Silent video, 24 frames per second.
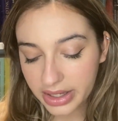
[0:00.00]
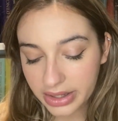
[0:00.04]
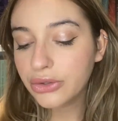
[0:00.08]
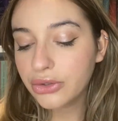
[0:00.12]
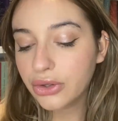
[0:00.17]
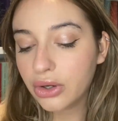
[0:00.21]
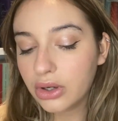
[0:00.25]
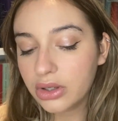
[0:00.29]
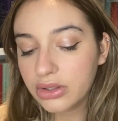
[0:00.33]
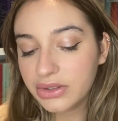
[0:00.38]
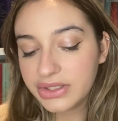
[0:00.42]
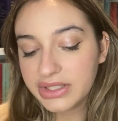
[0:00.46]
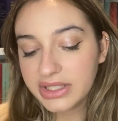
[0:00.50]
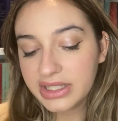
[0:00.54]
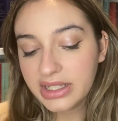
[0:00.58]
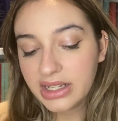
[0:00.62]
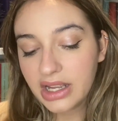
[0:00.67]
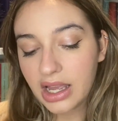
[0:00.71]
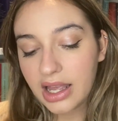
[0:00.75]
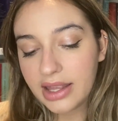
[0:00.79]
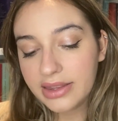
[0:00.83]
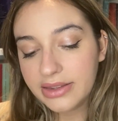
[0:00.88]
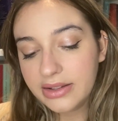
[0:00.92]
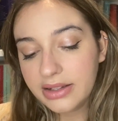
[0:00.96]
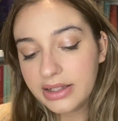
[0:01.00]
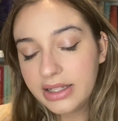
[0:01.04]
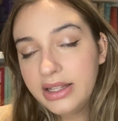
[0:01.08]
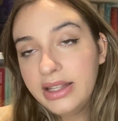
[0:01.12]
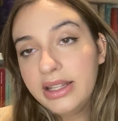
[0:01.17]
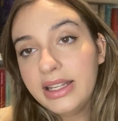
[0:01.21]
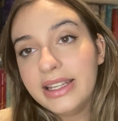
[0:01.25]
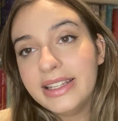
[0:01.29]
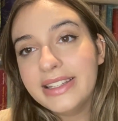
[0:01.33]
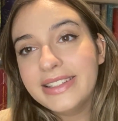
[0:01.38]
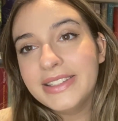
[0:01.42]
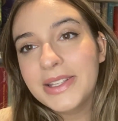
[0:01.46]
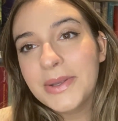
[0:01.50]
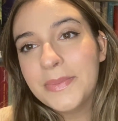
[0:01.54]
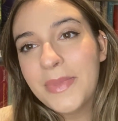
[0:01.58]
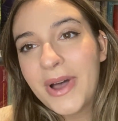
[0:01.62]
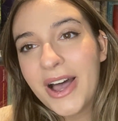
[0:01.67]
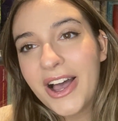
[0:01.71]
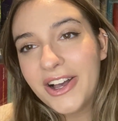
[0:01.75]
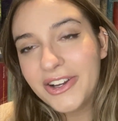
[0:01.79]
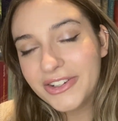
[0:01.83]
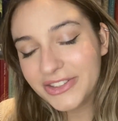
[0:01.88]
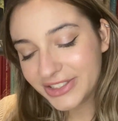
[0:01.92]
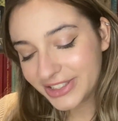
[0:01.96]
So Hunting Adeline is
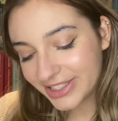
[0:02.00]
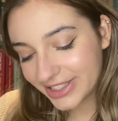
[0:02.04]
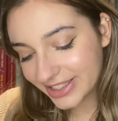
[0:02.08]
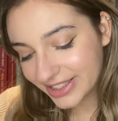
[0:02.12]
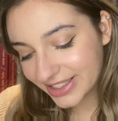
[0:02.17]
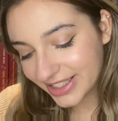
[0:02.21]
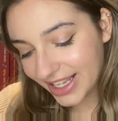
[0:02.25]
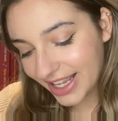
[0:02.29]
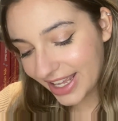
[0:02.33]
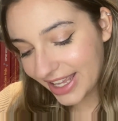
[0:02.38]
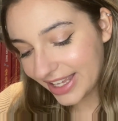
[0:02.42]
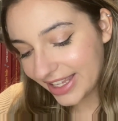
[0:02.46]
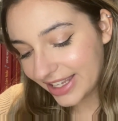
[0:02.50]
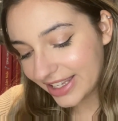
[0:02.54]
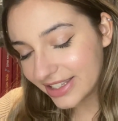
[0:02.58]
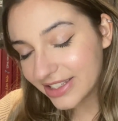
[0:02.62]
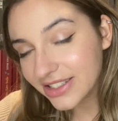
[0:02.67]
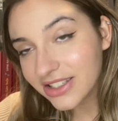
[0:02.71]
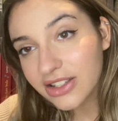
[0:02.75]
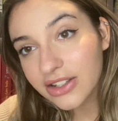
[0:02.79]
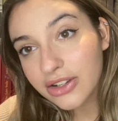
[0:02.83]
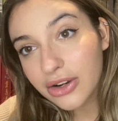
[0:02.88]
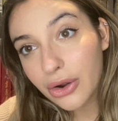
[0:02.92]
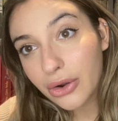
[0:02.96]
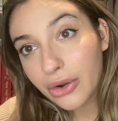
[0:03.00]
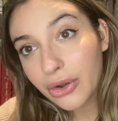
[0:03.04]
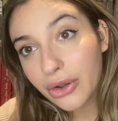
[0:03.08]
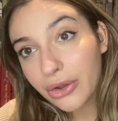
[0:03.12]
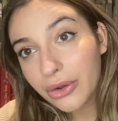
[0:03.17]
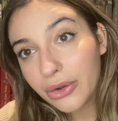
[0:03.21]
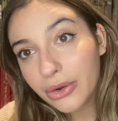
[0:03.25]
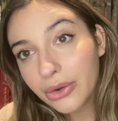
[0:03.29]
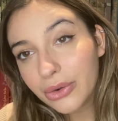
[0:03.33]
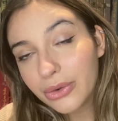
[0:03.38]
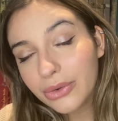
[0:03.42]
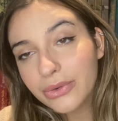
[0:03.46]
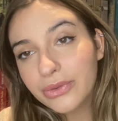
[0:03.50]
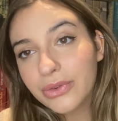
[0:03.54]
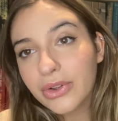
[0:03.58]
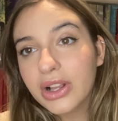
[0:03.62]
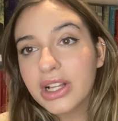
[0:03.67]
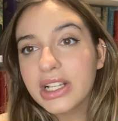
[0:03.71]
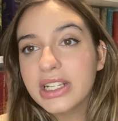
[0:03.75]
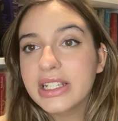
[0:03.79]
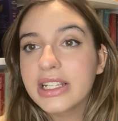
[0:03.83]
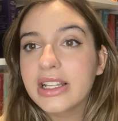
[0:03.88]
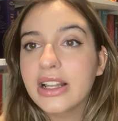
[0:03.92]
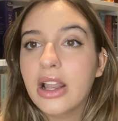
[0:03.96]
about a stalker
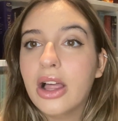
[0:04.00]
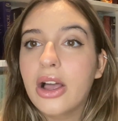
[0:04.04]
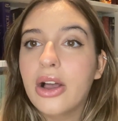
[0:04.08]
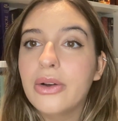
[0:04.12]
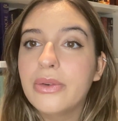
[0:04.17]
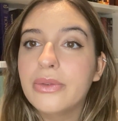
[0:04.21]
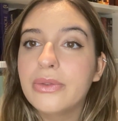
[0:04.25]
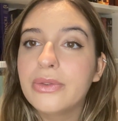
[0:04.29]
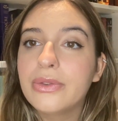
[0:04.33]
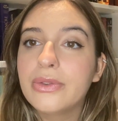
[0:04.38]
falling in love.